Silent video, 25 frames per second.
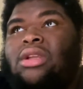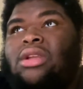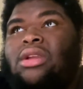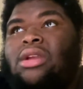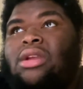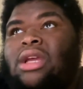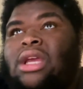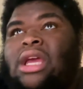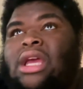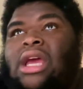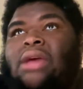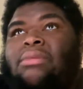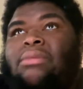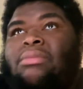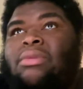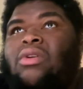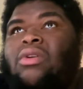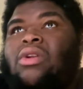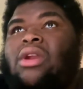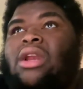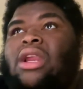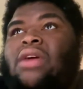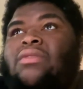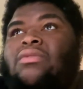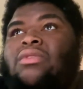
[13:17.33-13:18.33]
can't be on
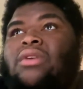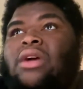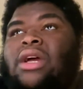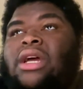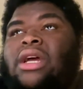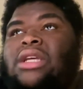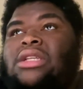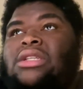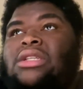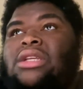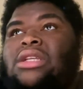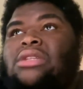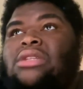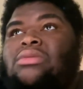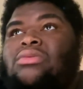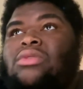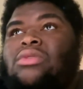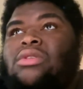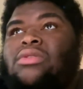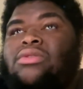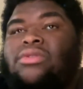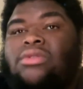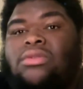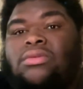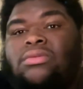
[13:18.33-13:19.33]
a level as
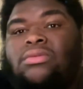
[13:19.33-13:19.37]
Marvel.